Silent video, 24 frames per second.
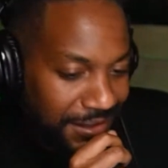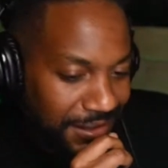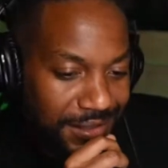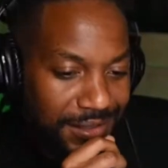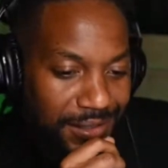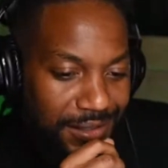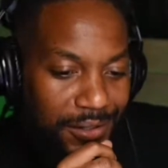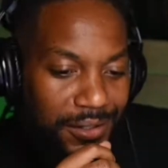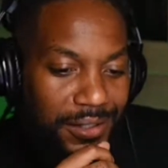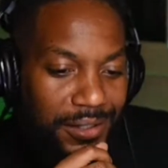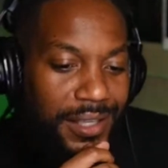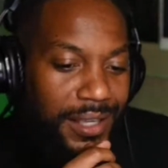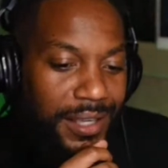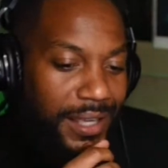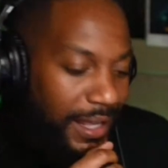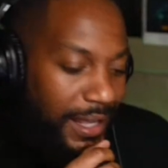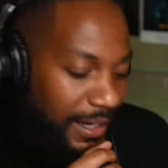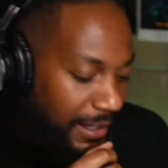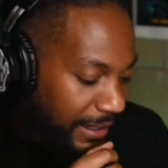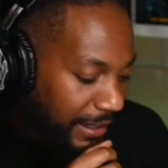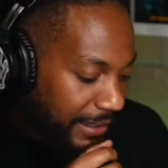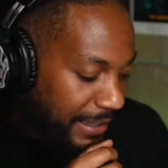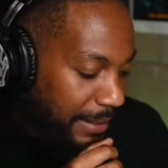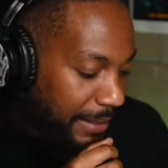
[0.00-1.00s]
Okay, and
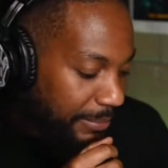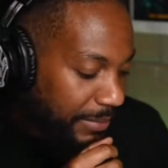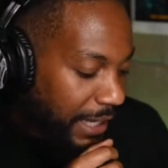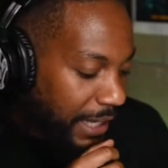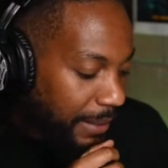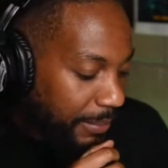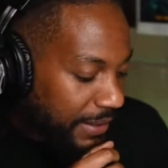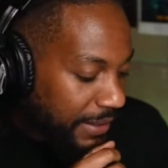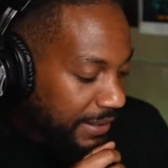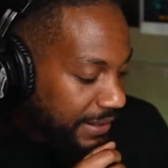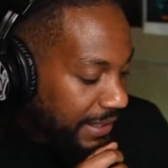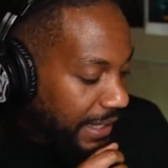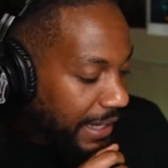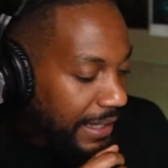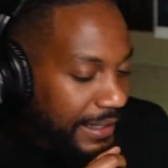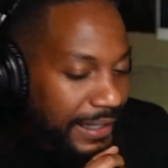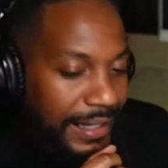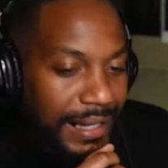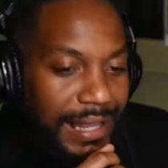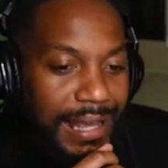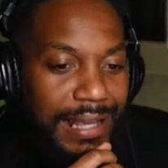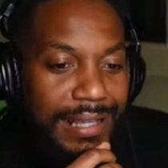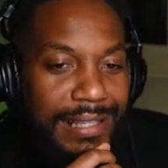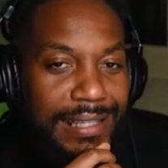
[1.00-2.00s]
them type of style you
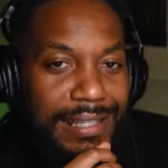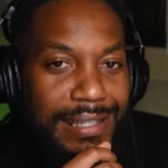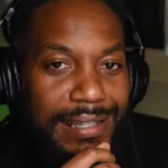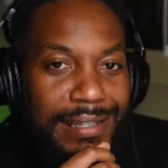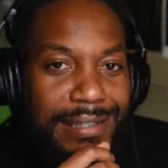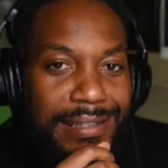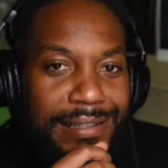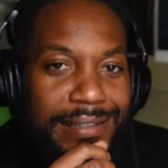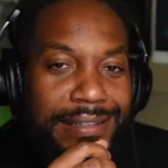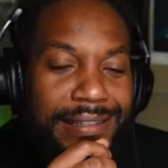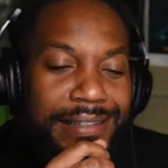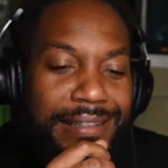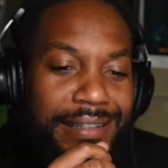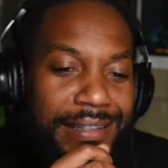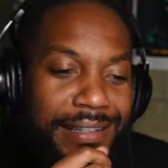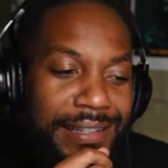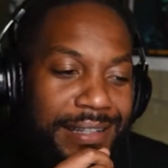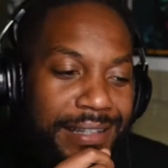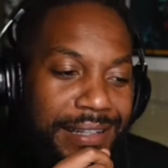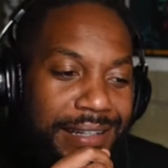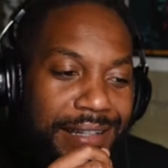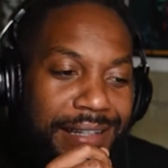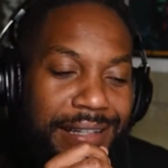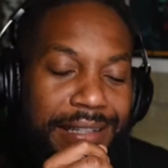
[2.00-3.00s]
like, eh?
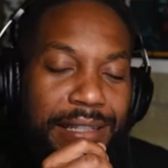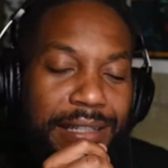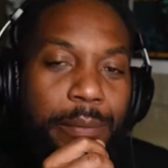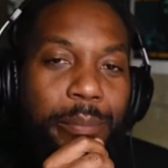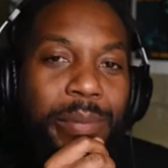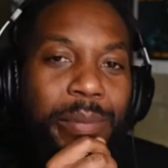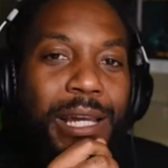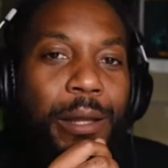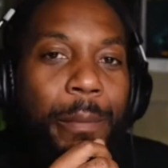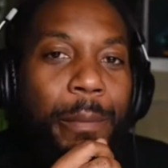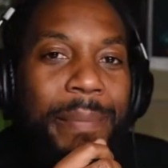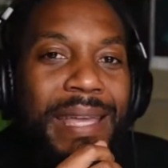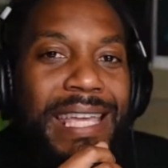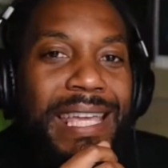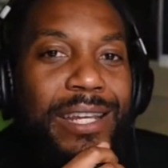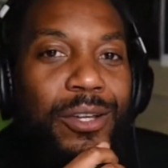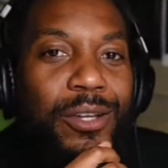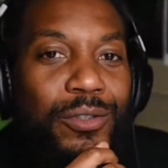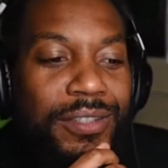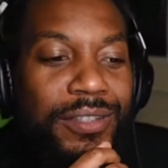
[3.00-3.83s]
The Filipinos.